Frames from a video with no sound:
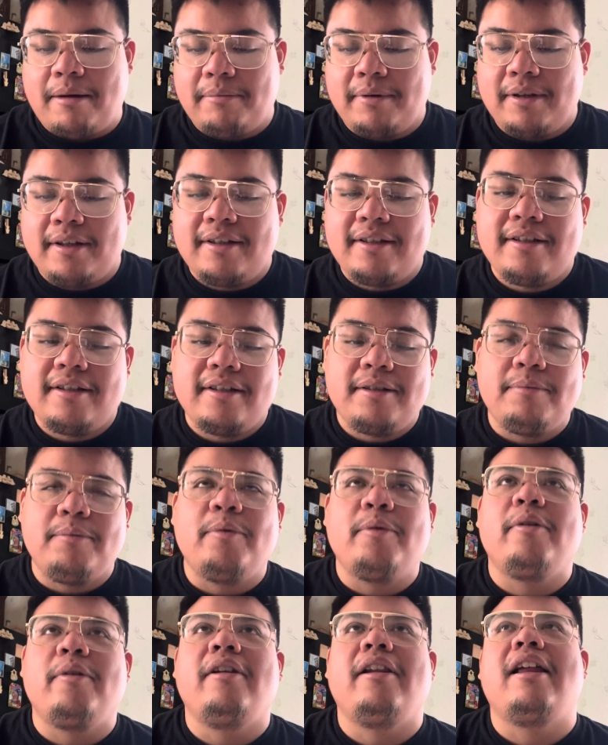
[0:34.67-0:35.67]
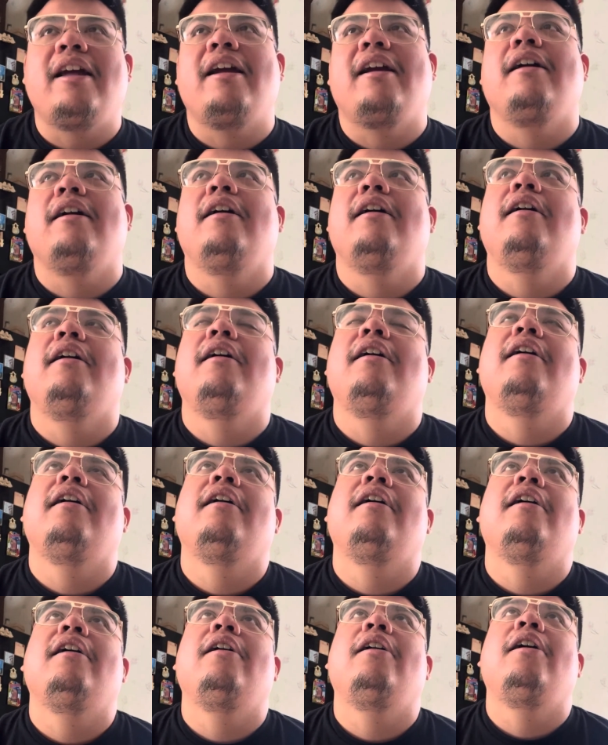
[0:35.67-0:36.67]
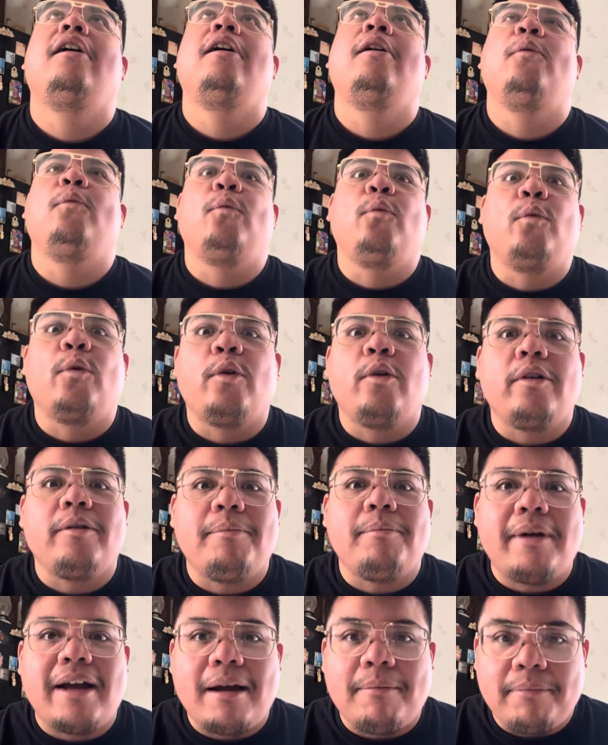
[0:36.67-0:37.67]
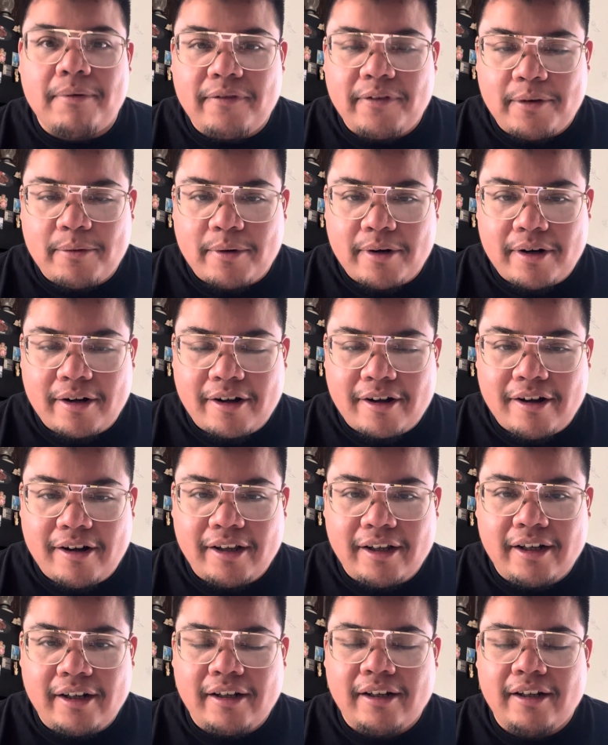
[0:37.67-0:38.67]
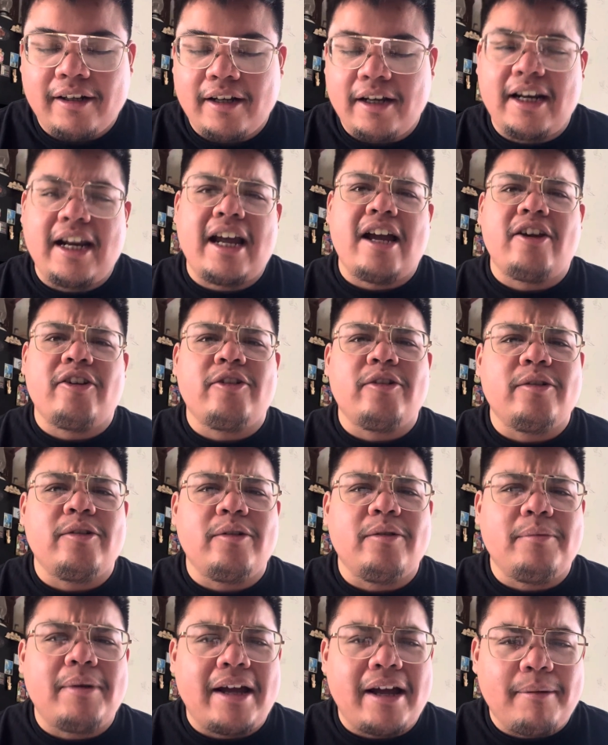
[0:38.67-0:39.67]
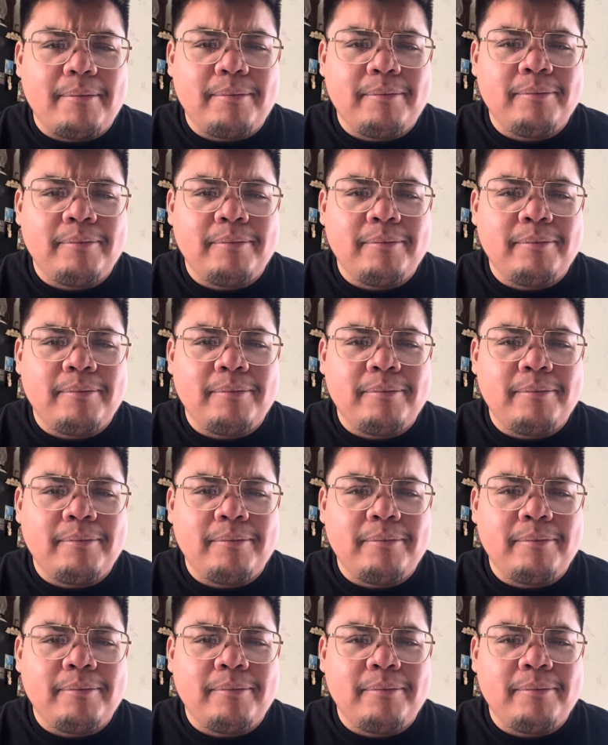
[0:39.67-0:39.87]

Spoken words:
This is more like a world map, if you want to call it. A national map.